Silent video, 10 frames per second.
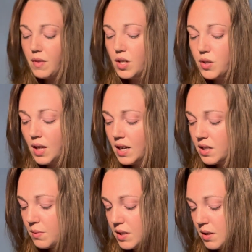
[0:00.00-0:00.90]
So that
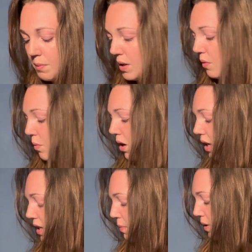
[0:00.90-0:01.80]
is what somebody
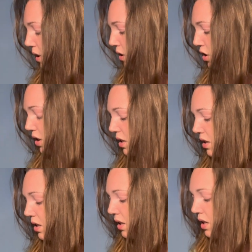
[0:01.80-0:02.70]
wants, but they're
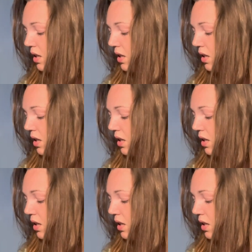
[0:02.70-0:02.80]
just